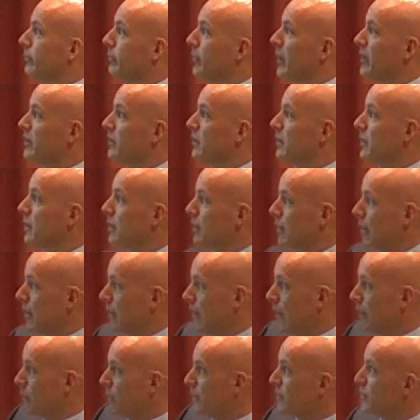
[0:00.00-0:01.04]
basically
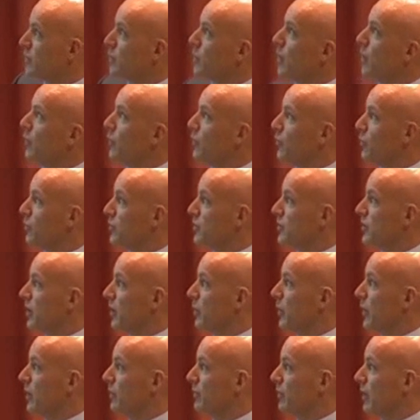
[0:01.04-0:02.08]
enable it to go through a
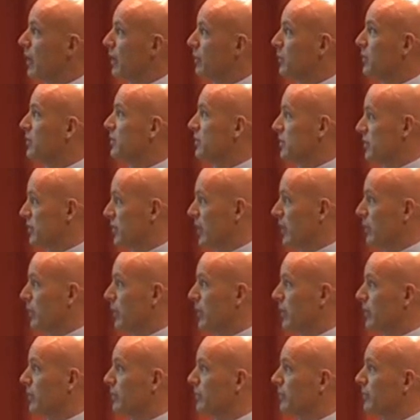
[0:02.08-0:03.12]
stairway environment. Same
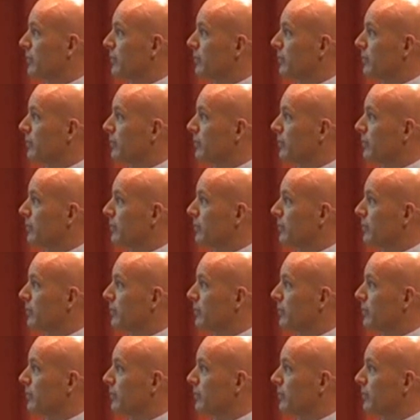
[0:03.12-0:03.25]
here,